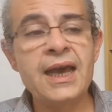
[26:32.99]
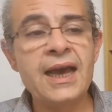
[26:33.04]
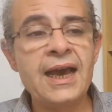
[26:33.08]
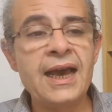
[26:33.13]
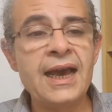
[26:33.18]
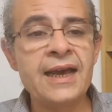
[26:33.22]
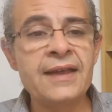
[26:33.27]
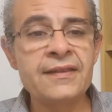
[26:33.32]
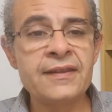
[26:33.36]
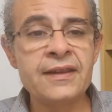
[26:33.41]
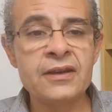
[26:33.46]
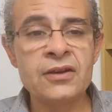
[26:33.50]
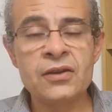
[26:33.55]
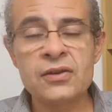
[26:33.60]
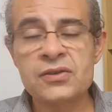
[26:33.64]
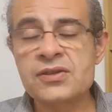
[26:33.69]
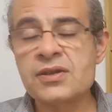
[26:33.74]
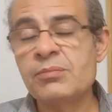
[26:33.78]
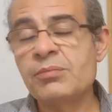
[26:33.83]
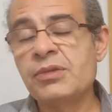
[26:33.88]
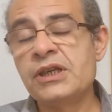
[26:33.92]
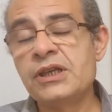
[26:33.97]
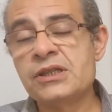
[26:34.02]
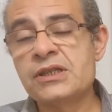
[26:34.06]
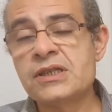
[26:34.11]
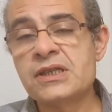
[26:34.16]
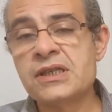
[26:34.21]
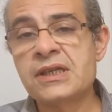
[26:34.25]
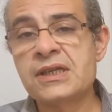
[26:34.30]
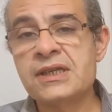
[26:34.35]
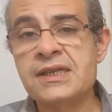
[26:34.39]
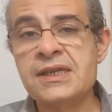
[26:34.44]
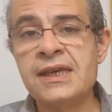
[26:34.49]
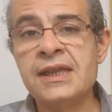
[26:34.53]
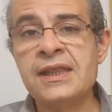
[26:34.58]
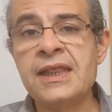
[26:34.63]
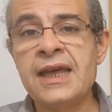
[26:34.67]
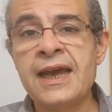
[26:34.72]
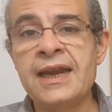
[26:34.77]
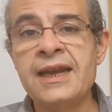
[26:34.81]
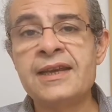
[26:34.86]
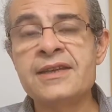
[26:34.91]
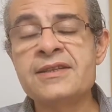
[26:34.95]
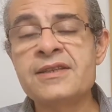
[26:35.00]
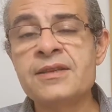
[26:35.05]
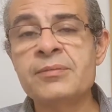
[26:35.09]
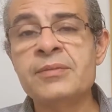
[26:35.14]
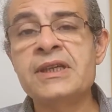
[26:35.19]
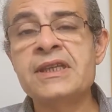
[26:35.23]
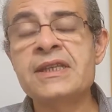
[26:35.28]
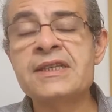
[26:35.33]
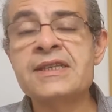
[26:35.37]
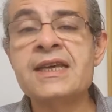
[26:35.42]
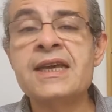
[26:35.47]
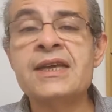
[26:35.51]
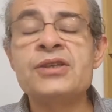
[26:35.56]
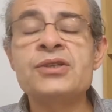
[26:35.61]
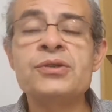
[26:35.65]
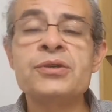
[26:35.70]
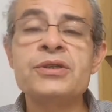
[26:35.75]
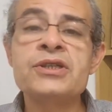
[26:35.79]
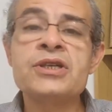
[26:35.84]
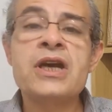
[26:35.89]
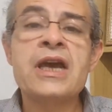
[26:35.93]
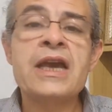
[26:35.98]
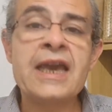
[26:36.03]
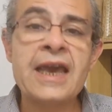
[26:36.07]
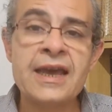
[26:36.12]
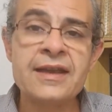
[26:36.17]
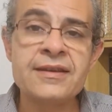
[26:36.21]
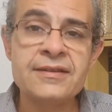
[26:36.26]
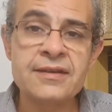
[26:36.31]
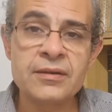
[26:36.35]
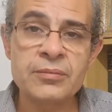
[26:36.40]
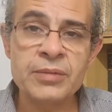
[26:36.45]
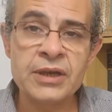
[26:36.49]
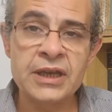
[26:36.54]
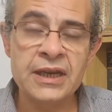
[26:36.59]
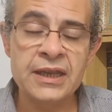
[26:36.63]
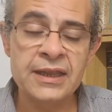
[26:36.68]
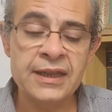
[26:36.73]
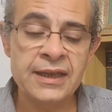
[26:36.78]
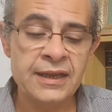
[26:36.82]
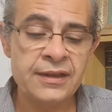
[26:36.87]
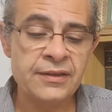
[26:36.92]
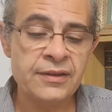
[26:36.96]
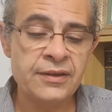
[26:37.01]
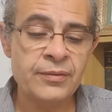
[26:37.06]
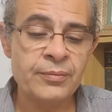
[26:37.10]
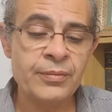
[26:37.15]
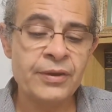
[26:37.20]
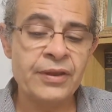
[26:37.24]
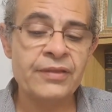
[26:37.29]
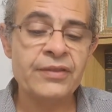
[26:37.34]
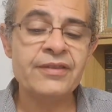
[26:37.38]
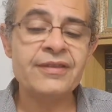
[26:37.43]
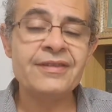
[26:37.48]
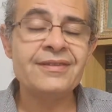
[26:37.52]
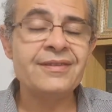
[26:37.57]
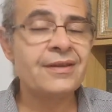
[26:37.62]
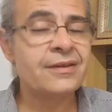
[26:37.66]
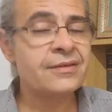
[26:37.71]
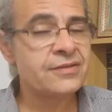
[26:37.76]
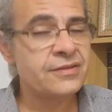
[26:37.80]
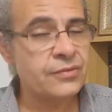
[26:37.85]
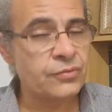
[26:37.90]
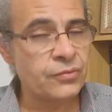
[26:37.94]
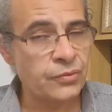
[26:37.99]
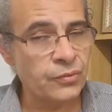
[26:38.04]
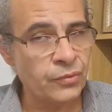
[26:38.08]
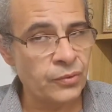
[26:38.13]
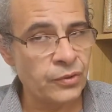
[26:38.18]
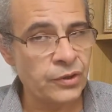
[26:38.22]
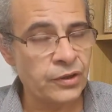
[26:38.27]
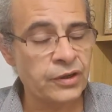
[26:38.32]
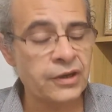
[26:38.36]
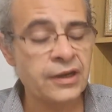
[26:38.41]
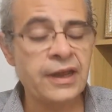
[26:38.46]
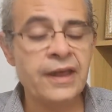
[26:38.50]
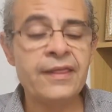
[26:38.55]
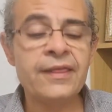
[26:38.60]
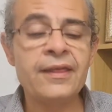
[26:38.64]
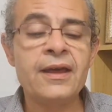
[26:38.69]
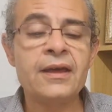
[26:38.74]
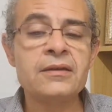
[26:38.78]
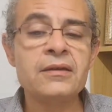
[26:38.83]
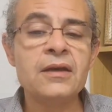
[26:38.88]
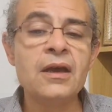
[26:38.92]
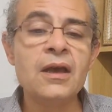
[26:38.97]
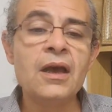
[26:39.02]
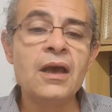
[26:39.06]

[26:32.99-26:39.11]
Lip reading: and then I'll simply just exceed that estimate and send you a gigantic bill at the end of the month. It doesn't work like that.